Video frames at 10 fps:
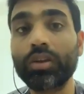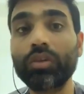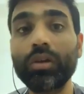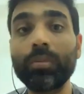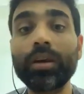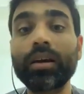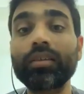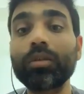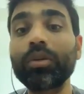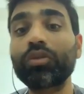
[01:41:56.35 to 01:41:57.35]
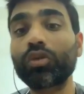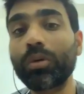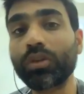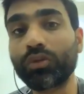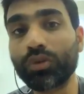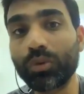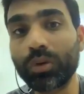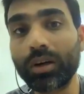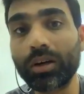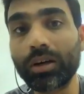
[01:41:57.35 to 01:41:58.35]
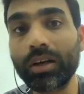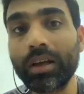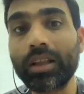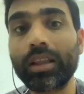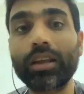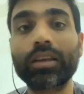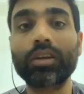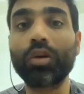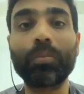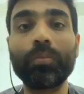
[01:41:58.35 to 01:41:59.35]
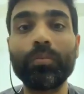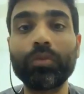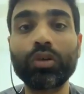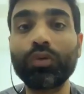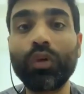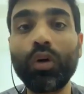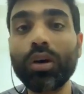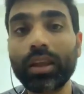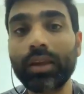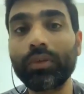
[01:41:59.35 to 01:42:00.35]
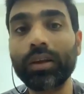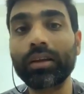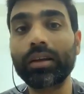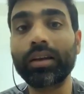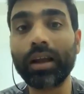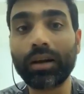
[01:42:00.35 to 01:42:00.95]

You will be consuming so much of sugar that you won't even